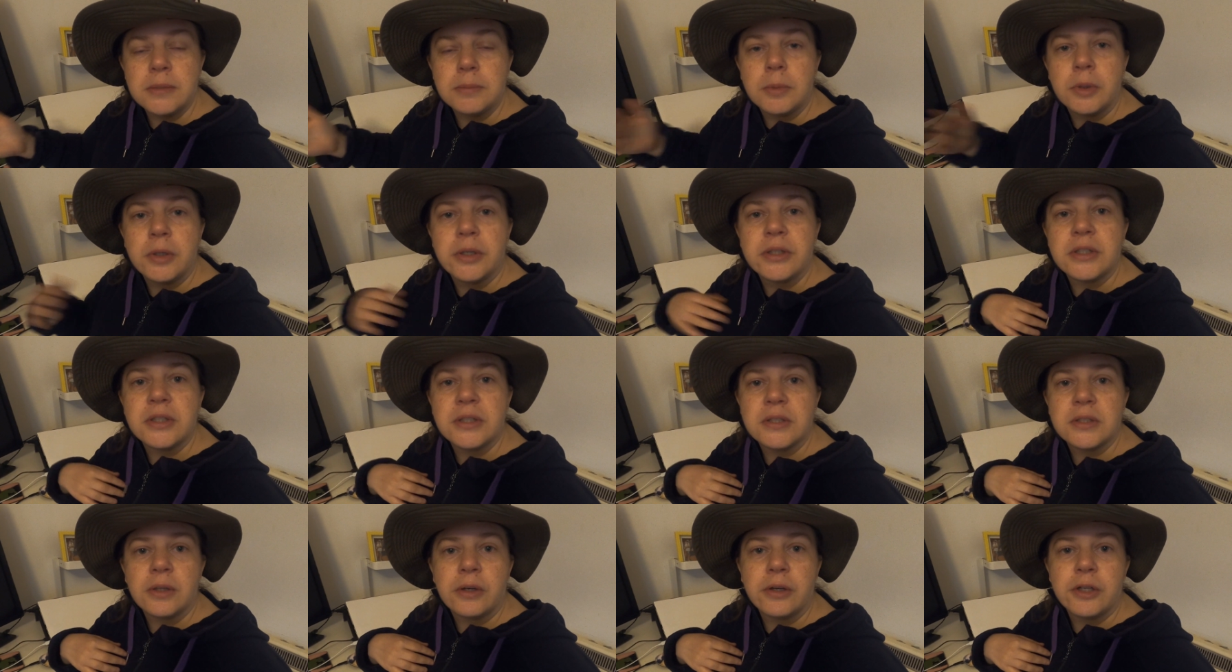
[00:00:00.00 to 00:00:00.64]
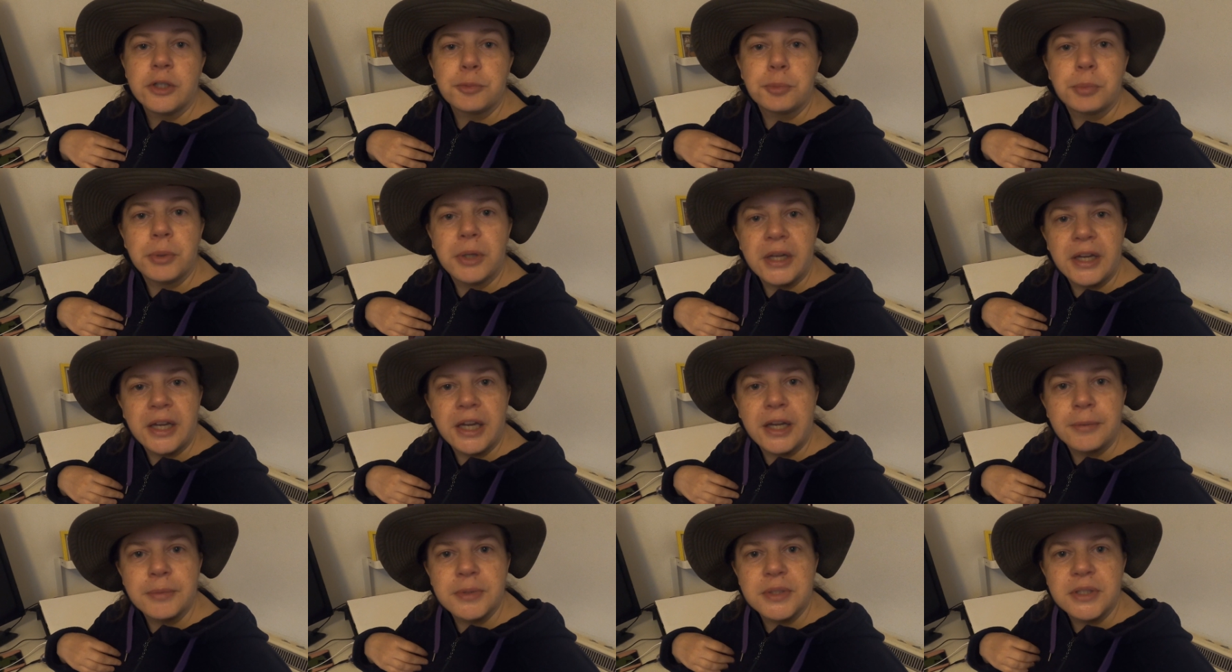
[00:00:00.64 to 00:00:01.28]
You might decide
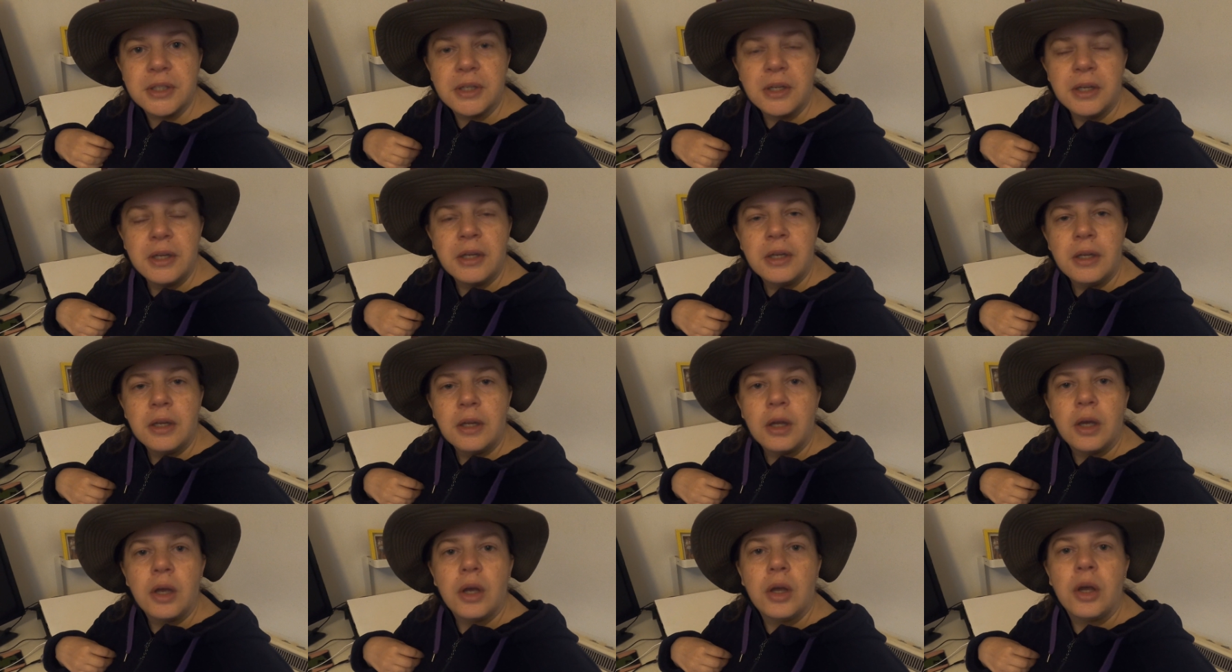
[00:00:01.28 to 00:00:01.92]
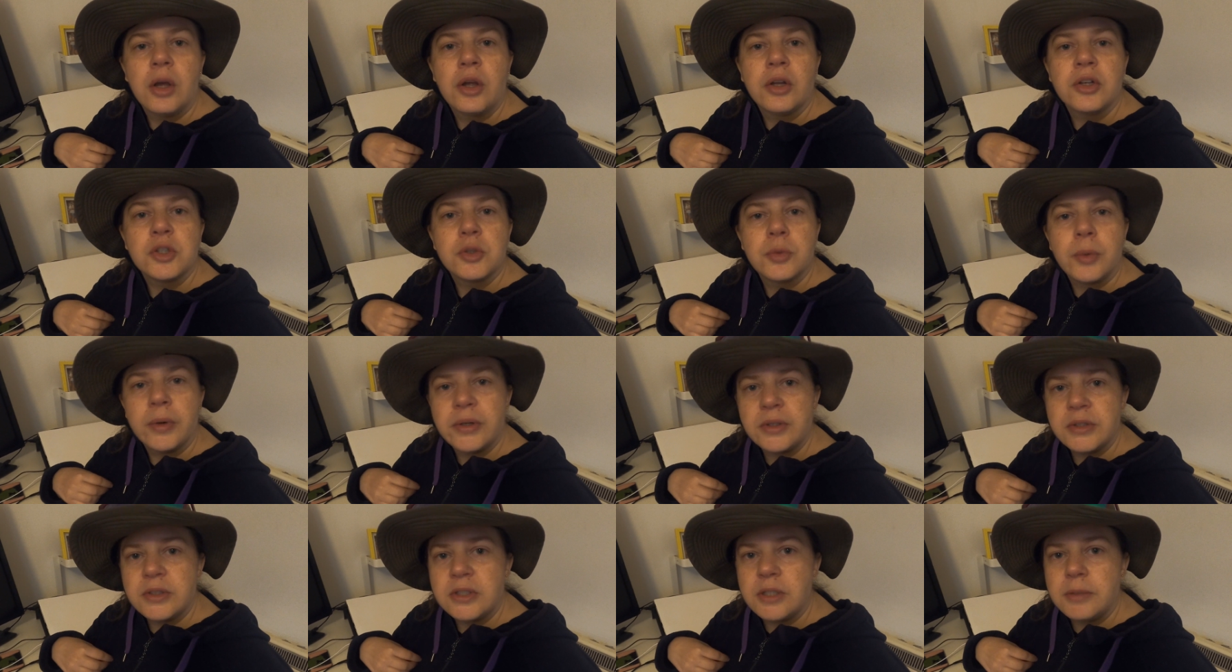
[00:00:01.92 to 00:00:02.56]
perhaps a
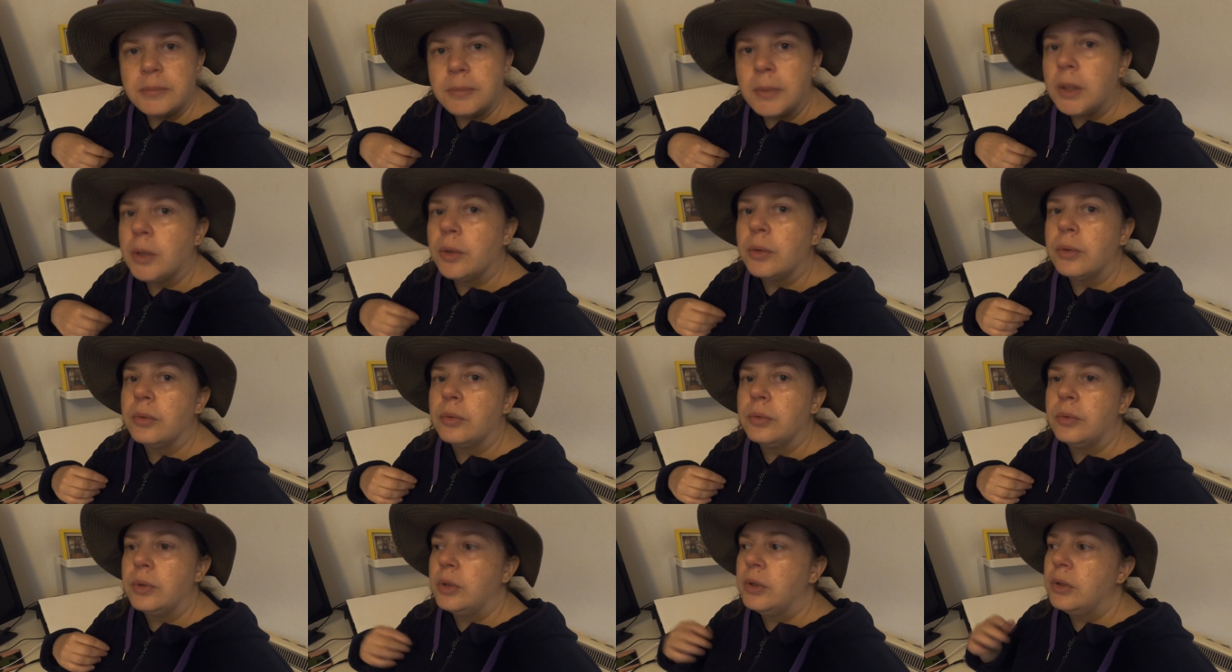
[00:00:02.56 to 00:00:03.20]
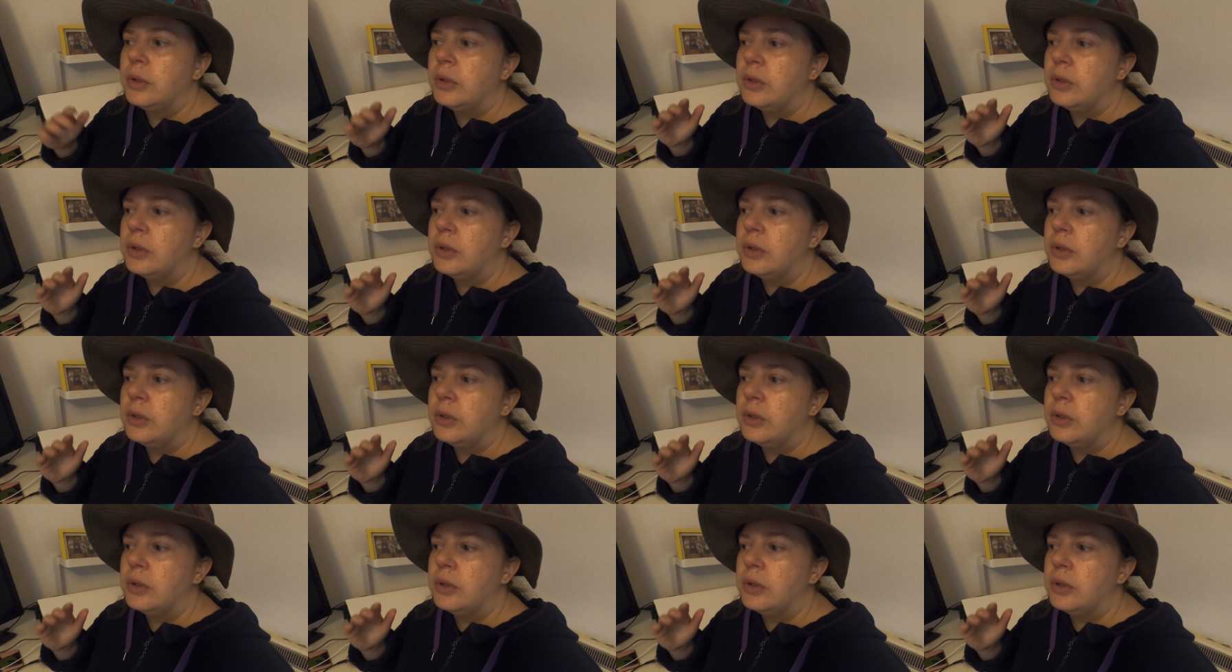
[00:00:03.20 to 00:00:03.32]
20 mile